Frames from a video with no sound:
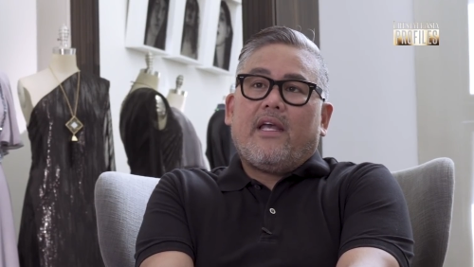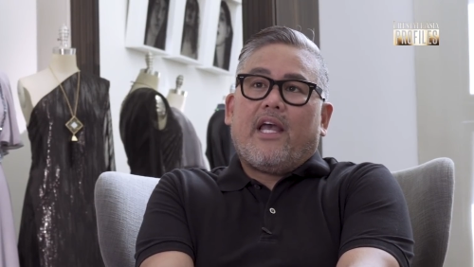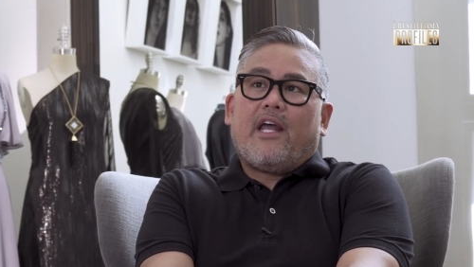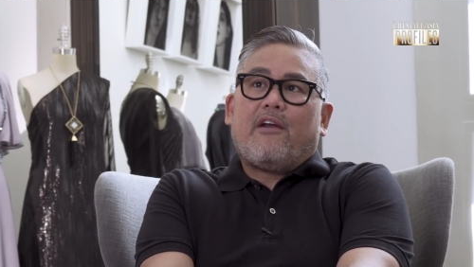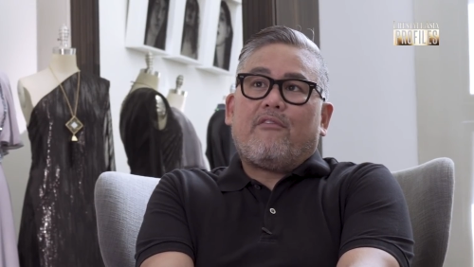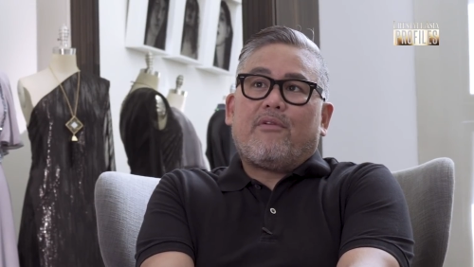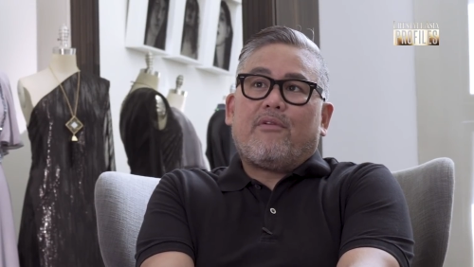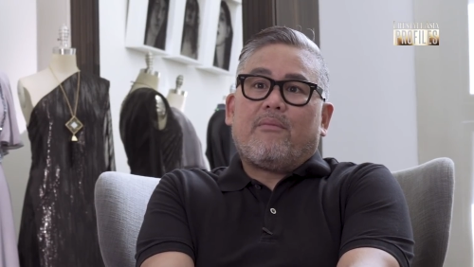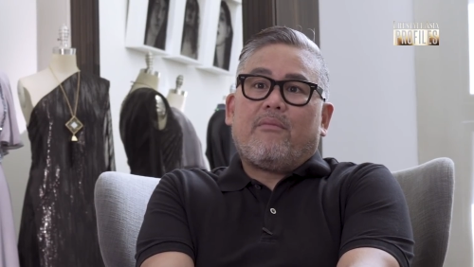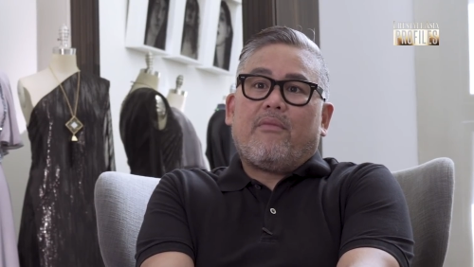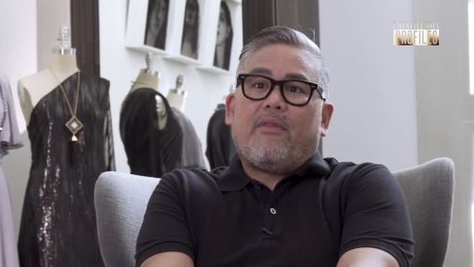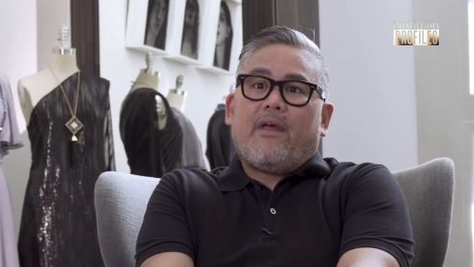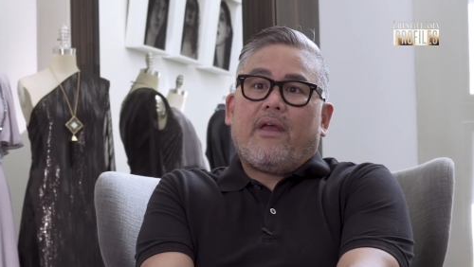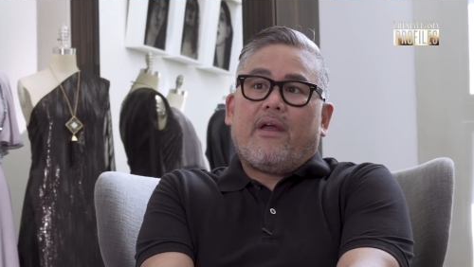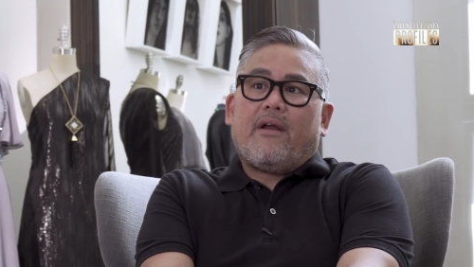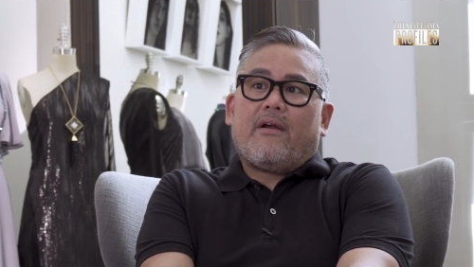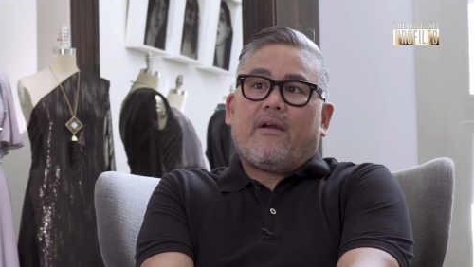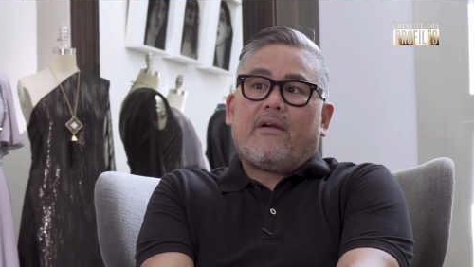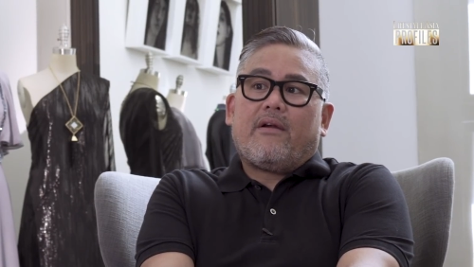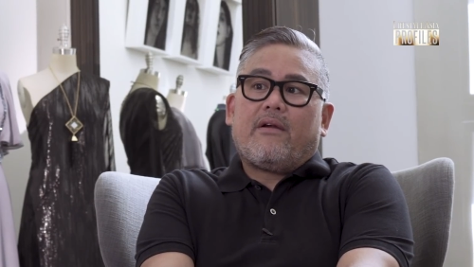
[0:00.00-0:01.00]
And from
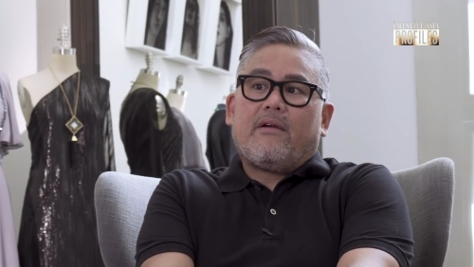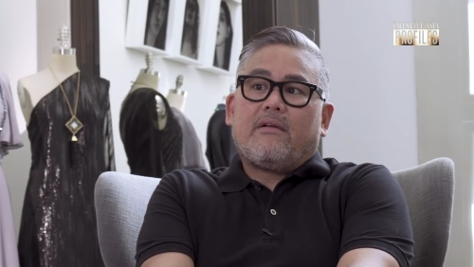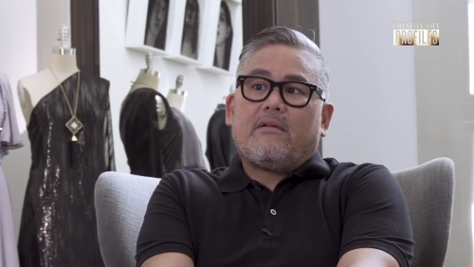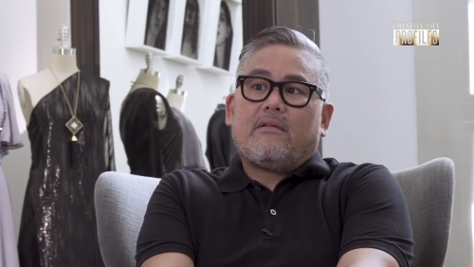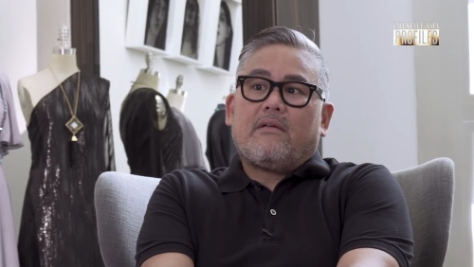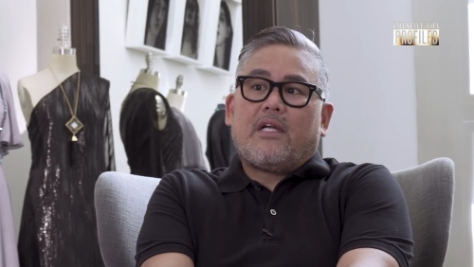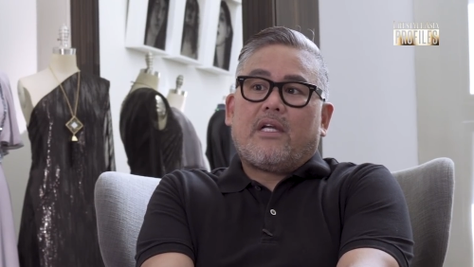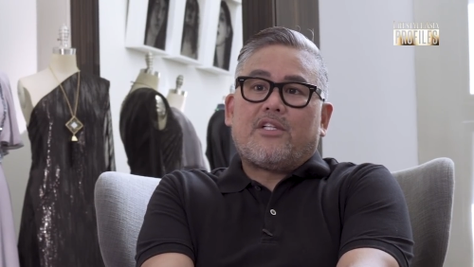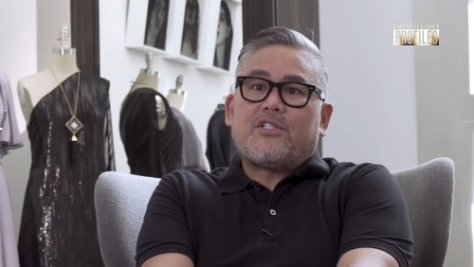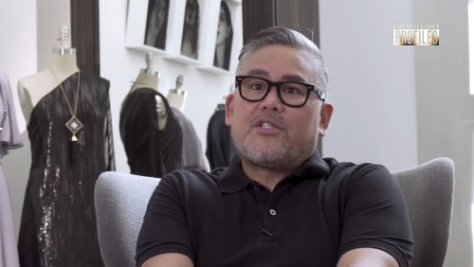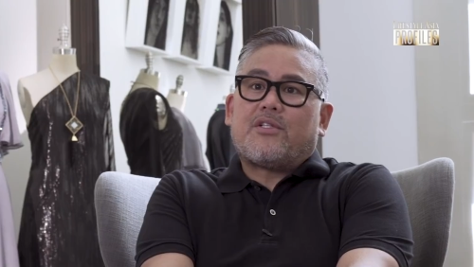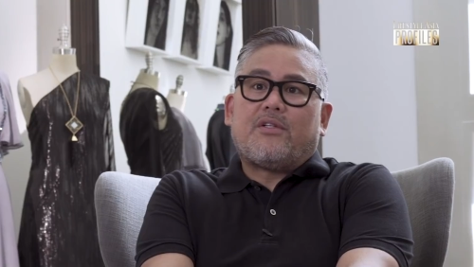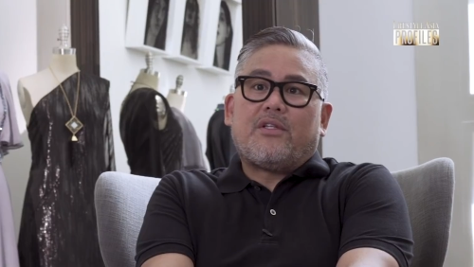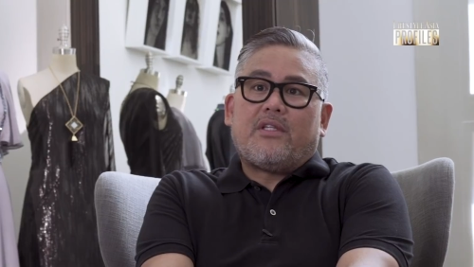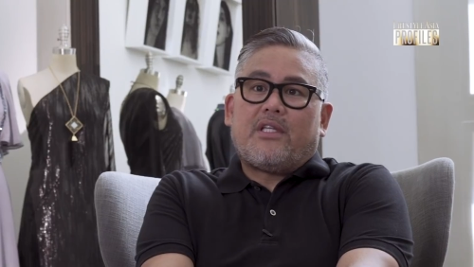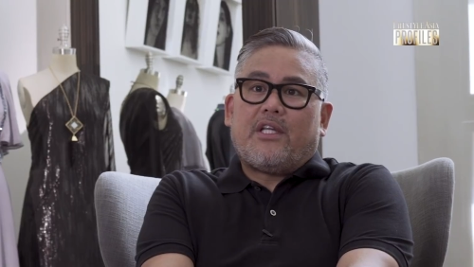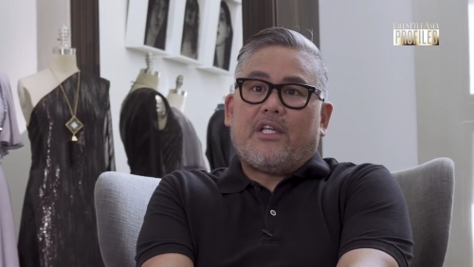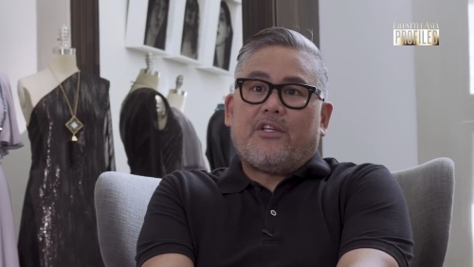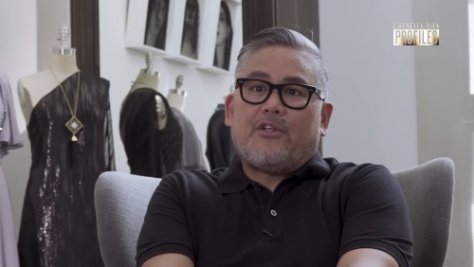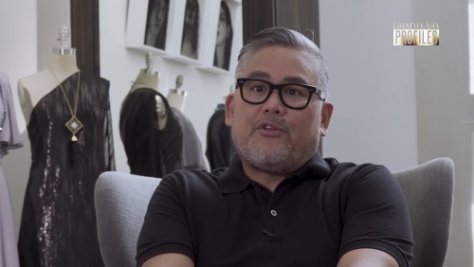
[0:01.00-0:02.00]
there, I just
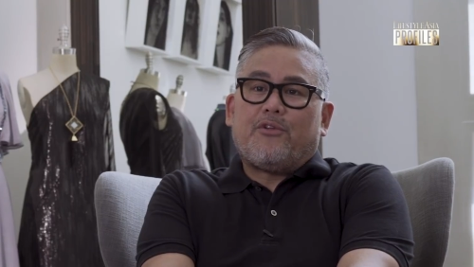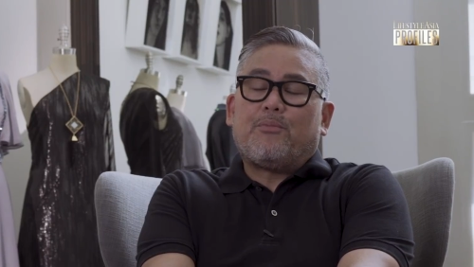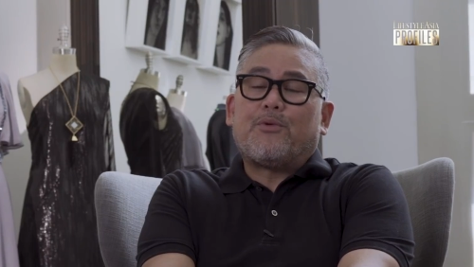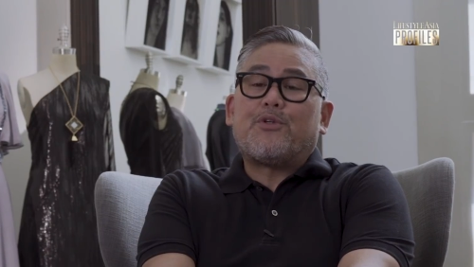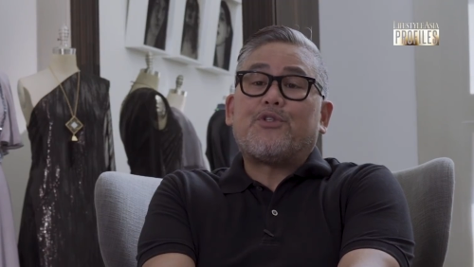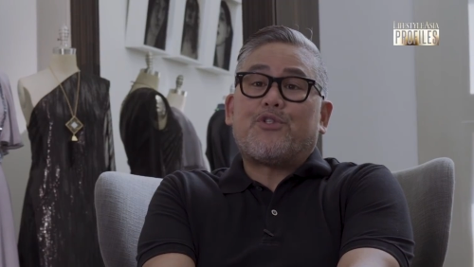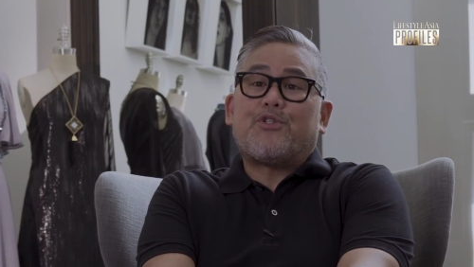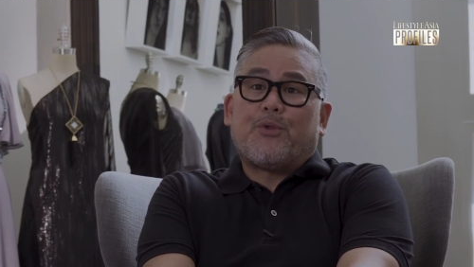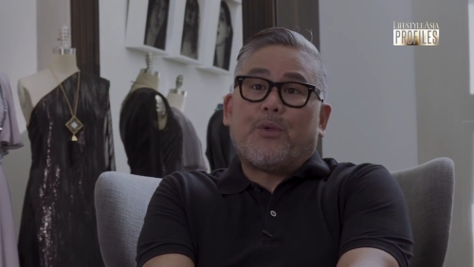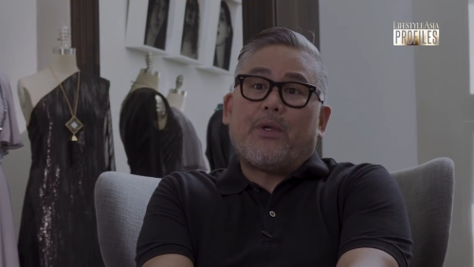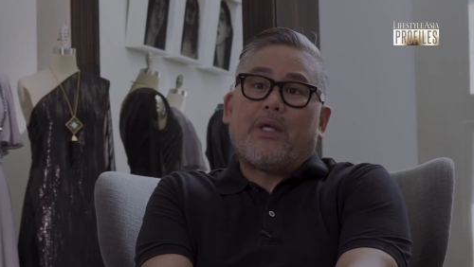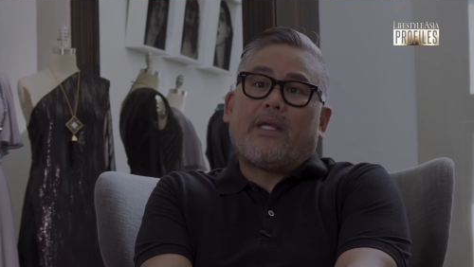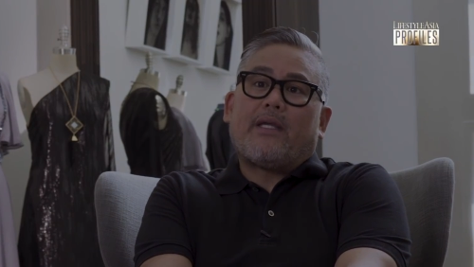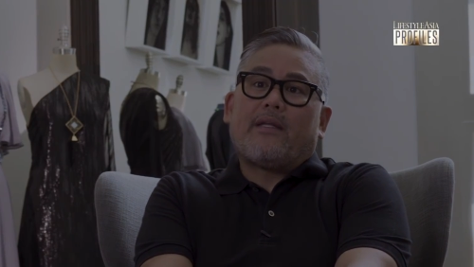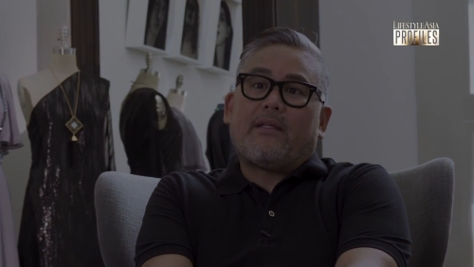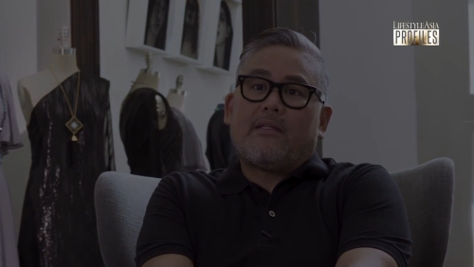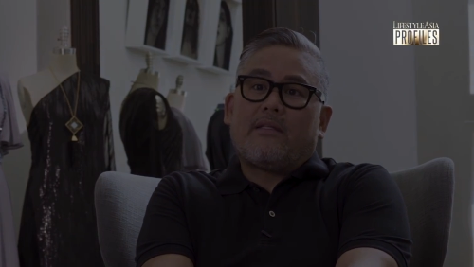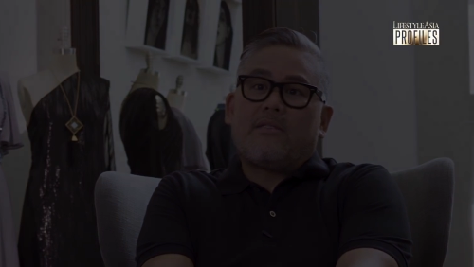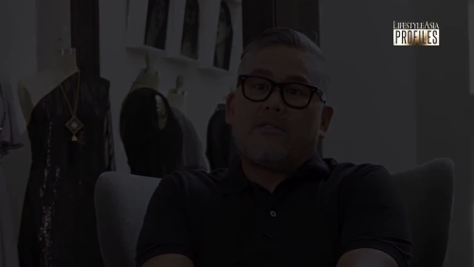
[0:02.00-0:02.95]
continued pursuing it.